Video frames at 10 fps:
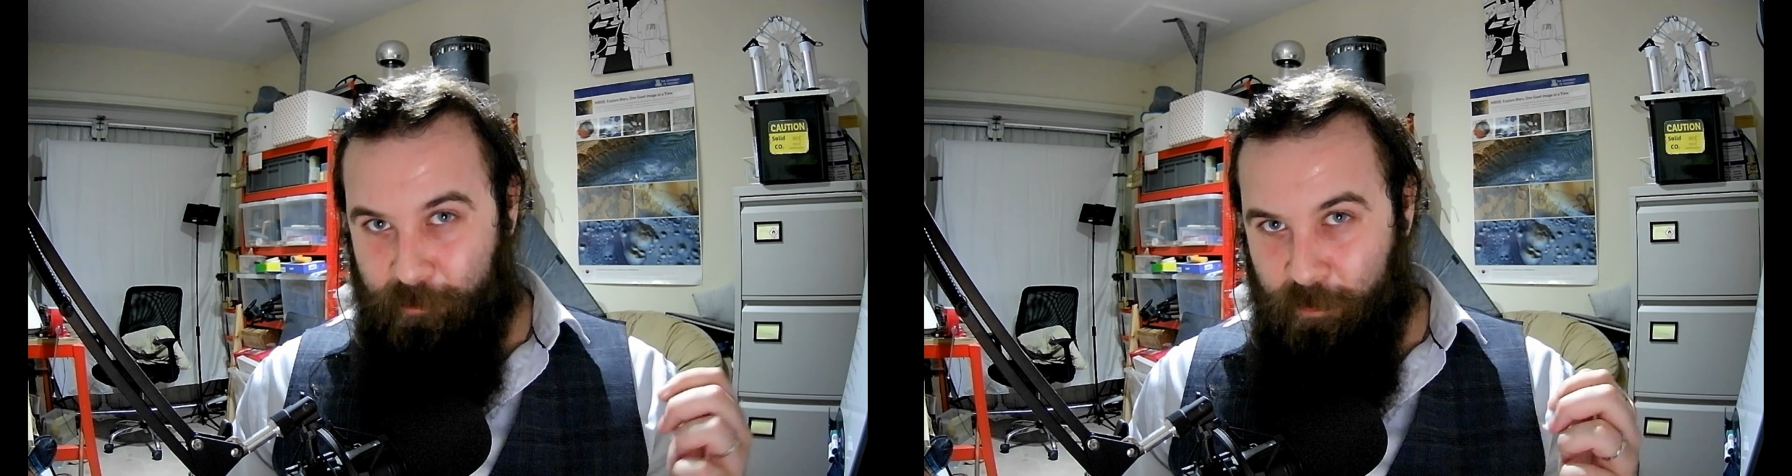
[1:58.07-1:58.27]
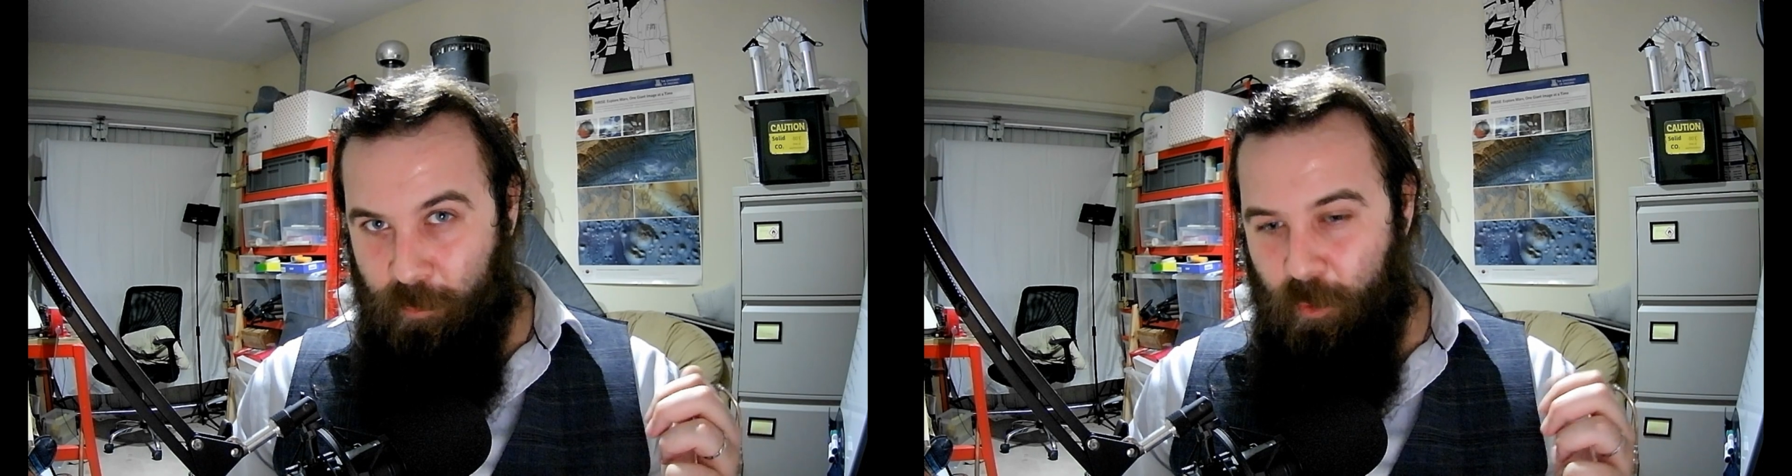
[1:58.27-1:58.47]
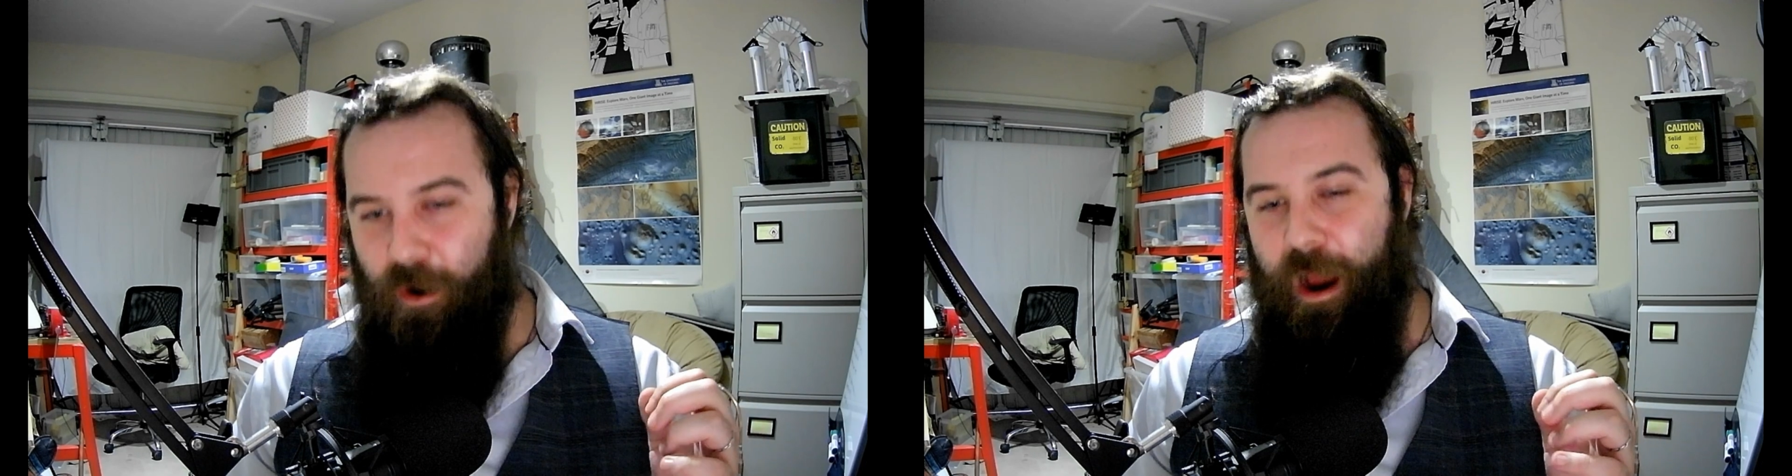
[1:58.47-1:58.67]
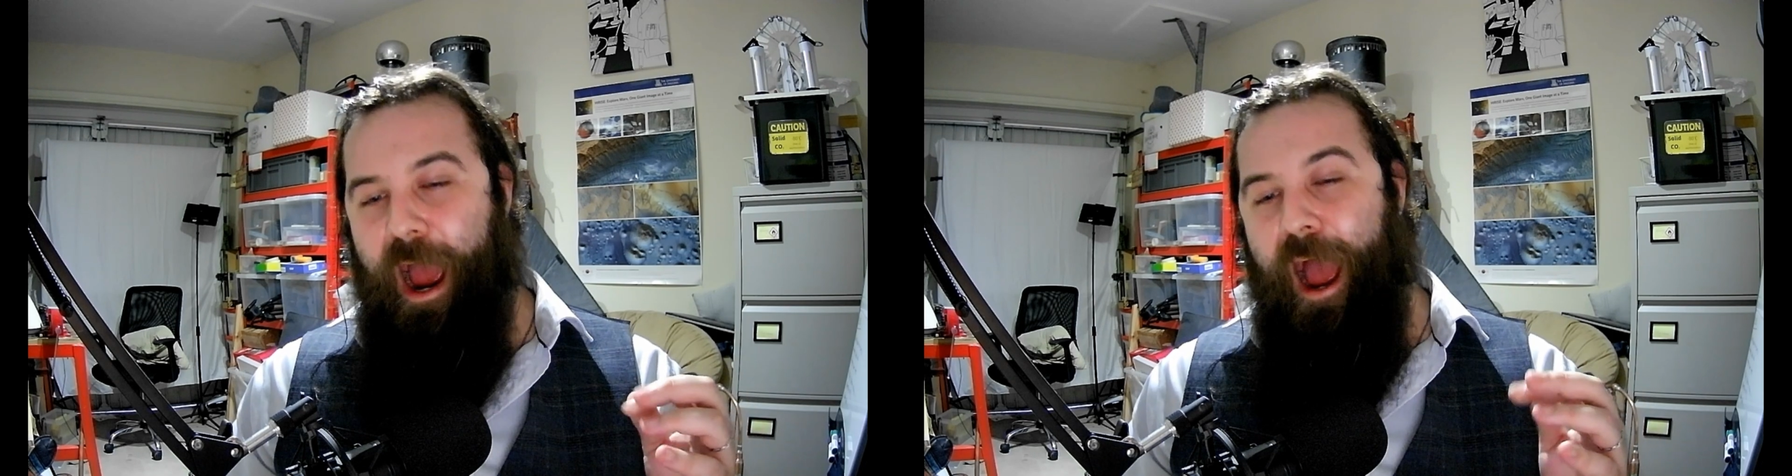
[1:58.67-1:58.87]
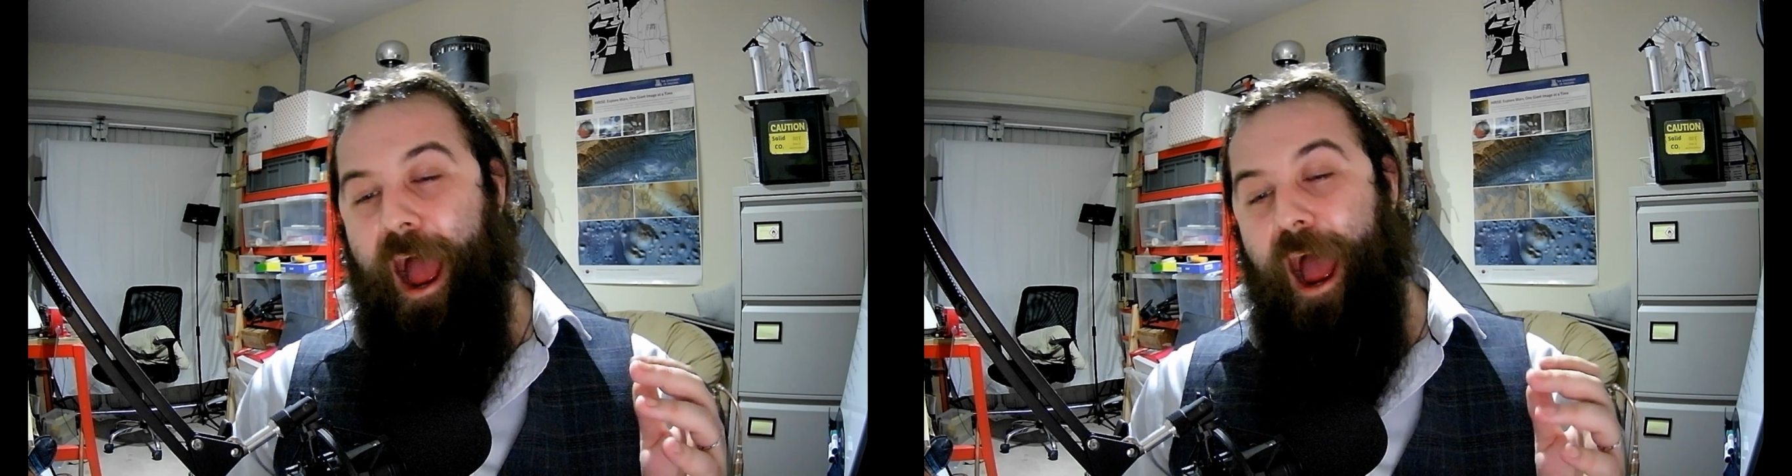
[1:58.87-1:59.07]

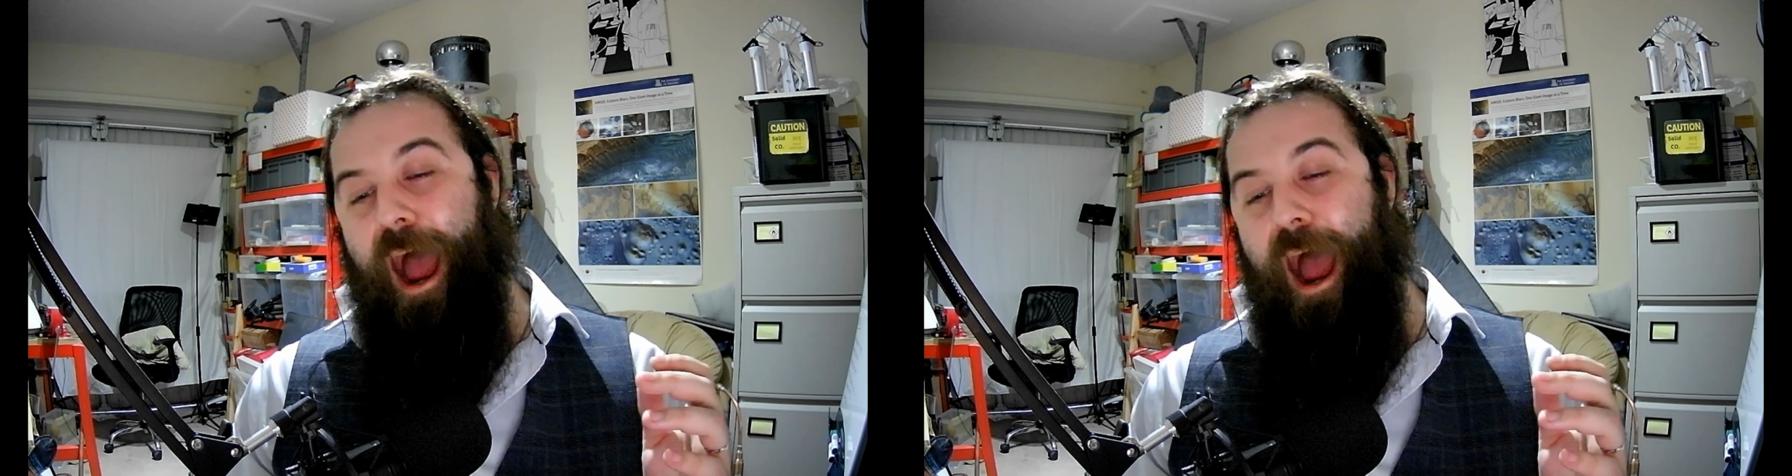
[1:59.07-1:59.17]
Yeah,